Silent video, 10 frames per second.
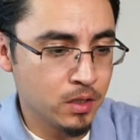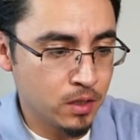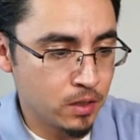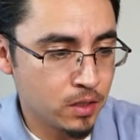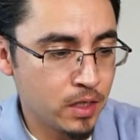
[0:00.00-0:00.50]

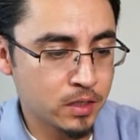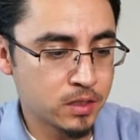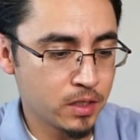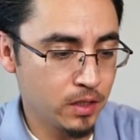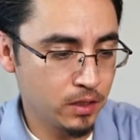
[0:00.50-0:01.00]
The next
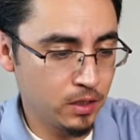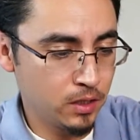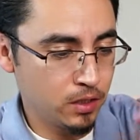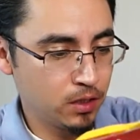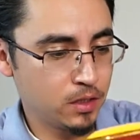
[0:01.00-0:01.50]
thing
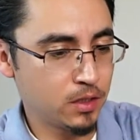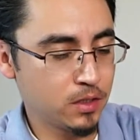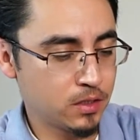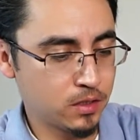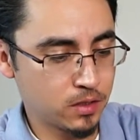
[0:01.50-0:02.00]

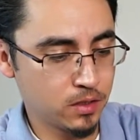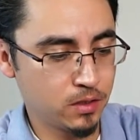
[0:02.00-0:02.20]
is